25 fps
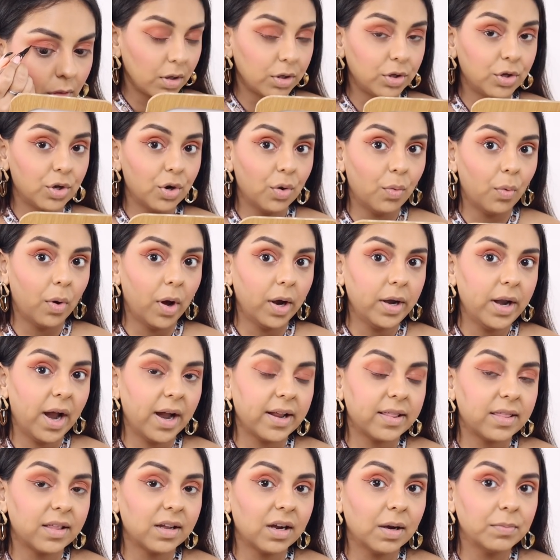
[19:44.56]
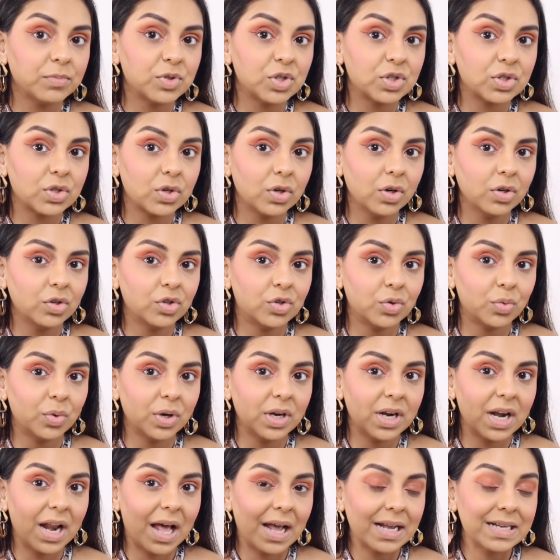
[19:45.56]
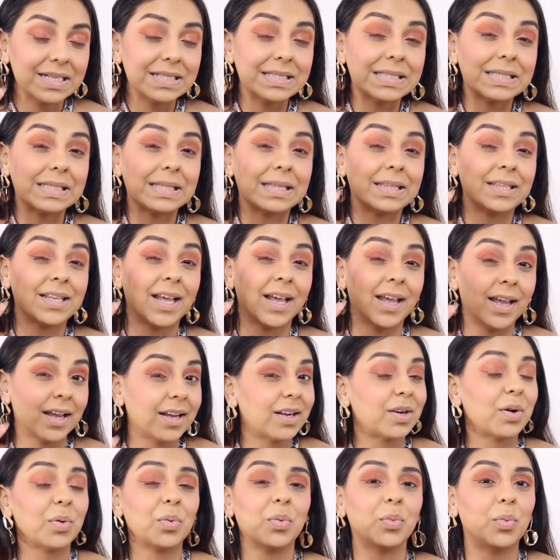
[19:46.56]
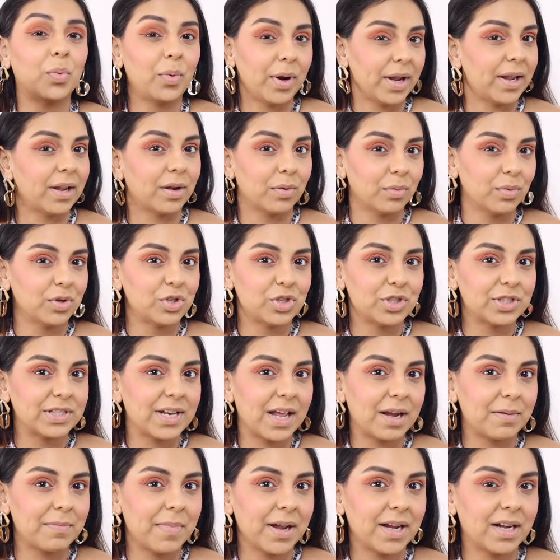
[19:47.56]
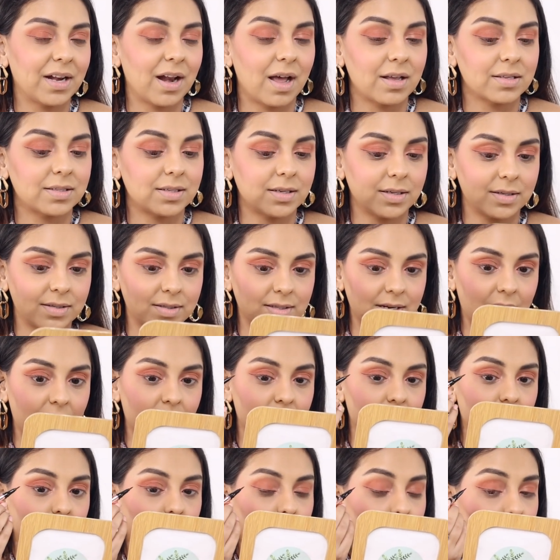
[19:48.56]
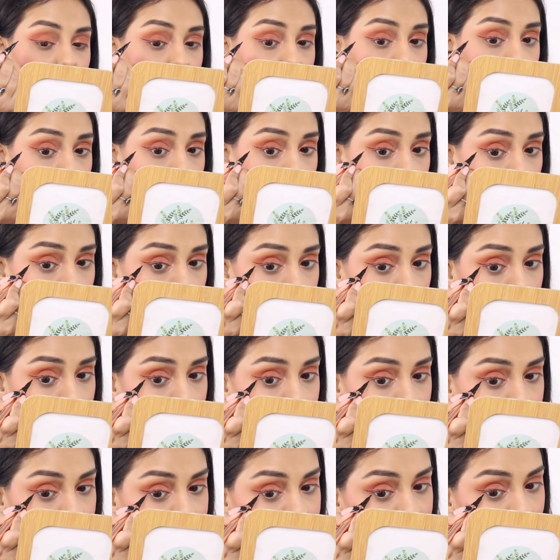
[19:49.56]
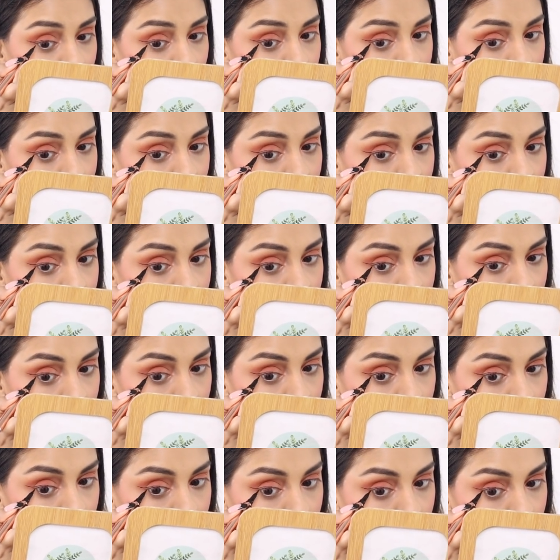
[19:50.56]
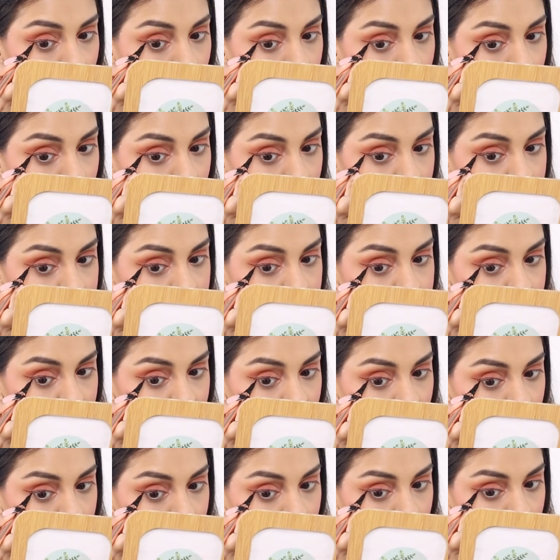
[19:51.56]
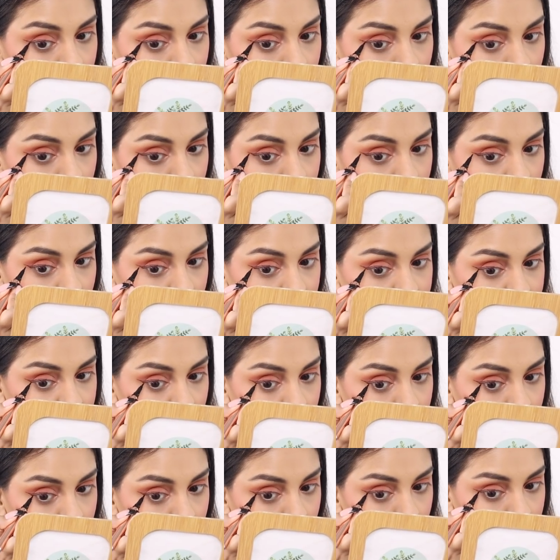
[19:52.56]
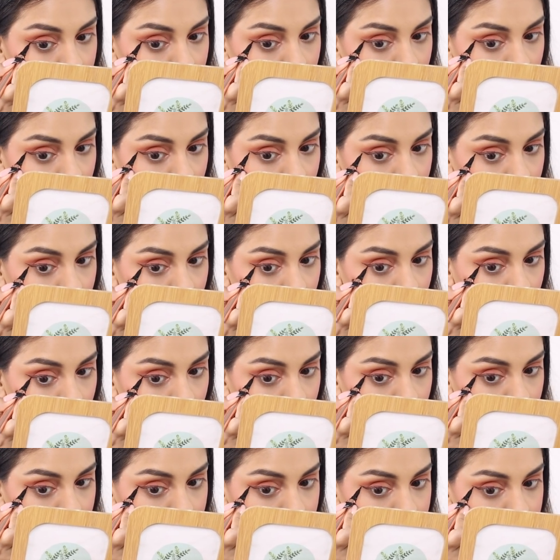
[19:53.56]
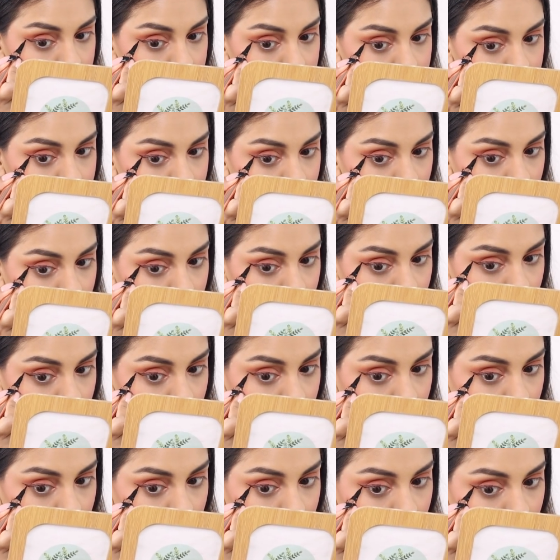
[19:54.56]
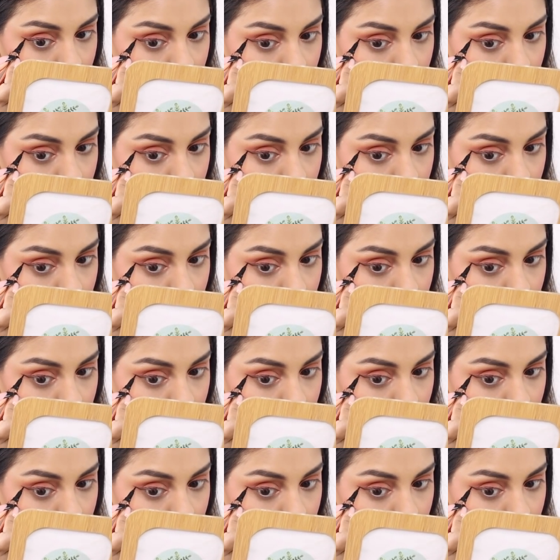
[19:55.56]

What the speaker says: You know what? I think I'm just gonna do a nice thick wing, which is like my classic style. Not like a experimental graphic wing, but like a nice thick wing.